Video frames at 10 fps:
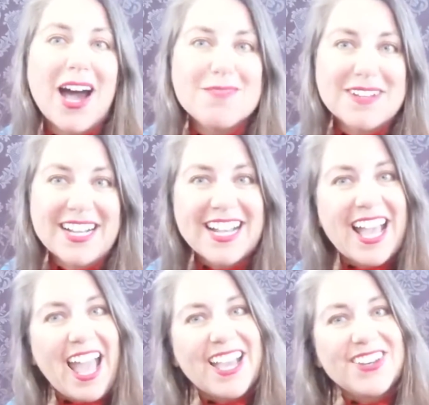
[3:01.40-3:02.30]
mama
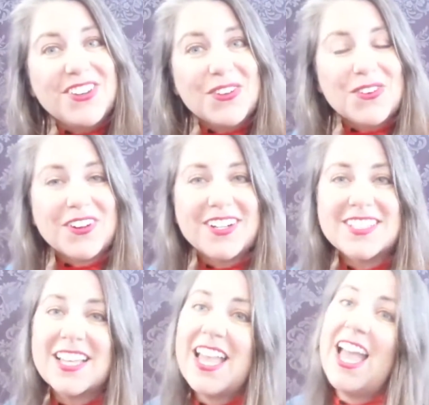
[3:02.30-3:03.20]
and
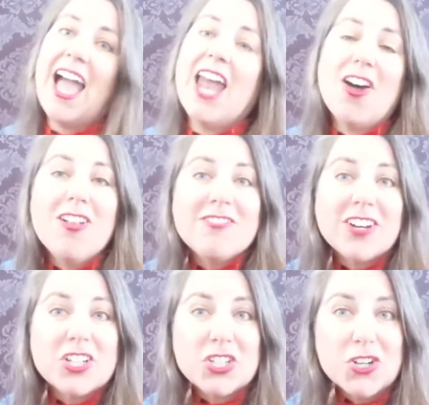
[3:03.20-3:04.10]
yours and all of
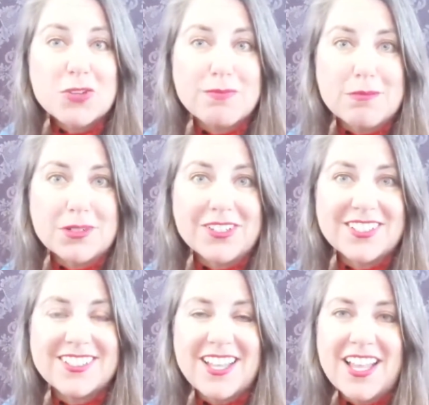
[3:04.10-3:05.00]
our church
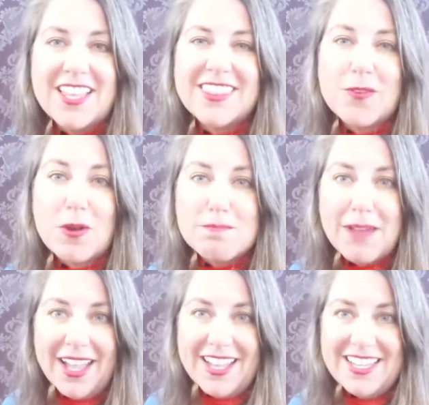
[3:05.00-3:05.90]
members that
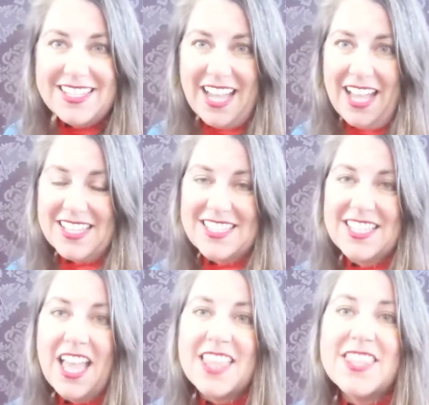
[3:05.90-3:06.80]
remind us
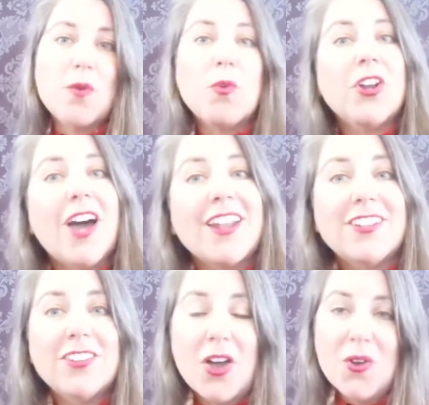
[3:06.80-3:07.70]
that we're not
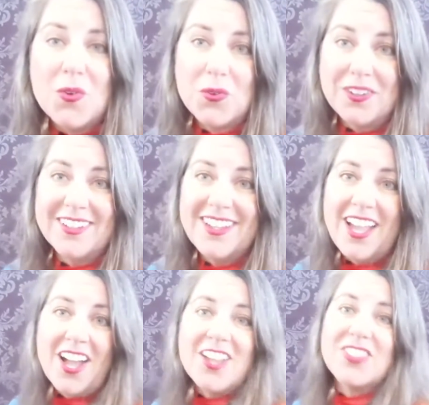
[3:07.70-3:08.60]
alone.
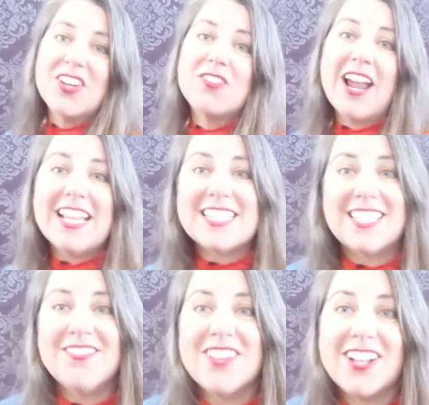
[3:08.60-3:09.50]
The
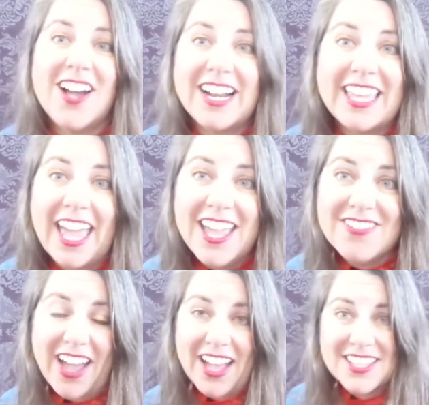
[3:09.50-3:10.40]
greatest gift that God
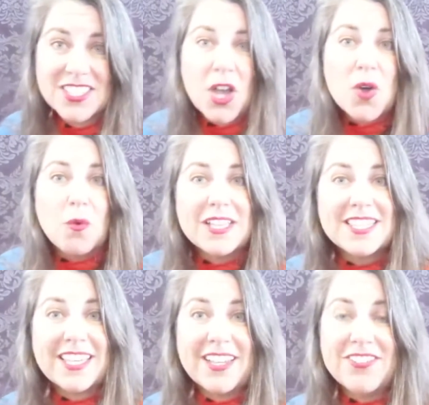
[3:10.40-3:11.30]
gave us
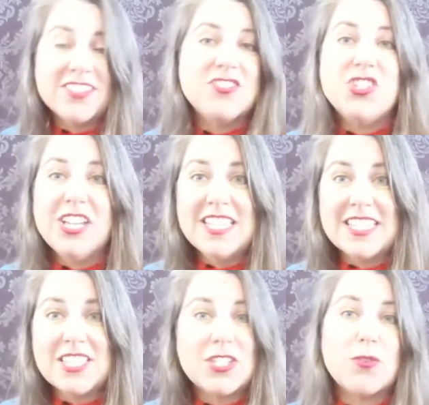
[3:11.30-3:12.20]
was the gift of
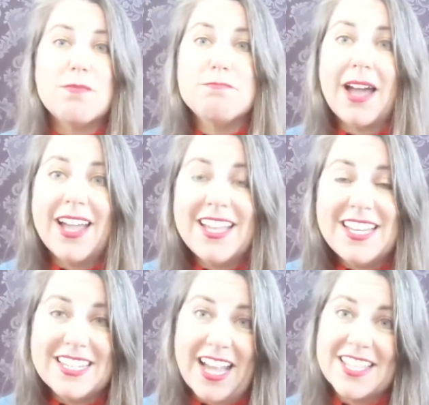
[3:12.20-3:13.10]
Jesus to
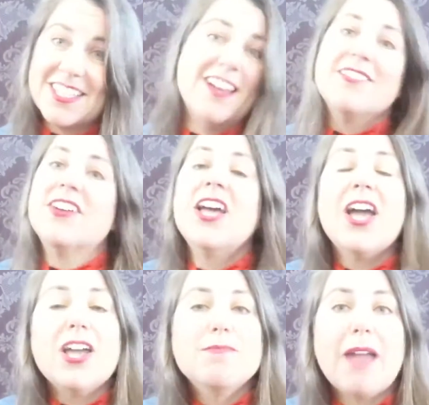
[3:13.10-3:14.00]
remind us of
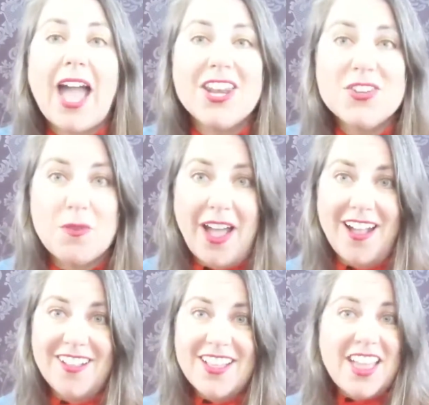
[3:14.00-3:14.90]

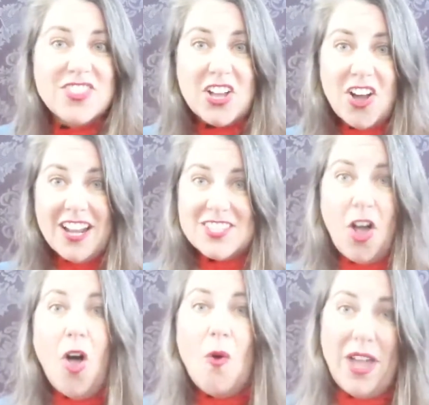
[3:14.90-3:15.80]
Emmanuel, that God is
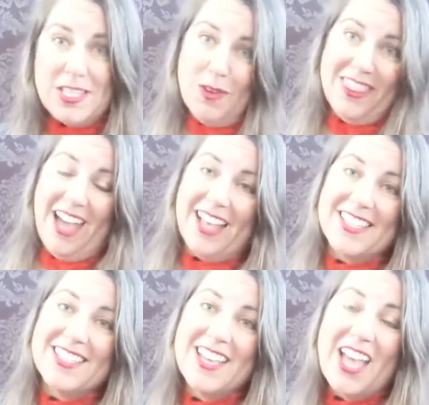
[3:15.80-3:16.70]
always with
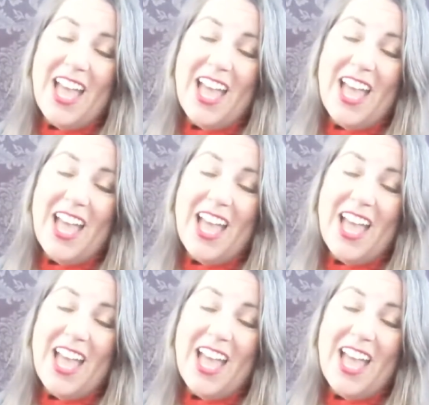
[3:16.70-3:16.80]
us,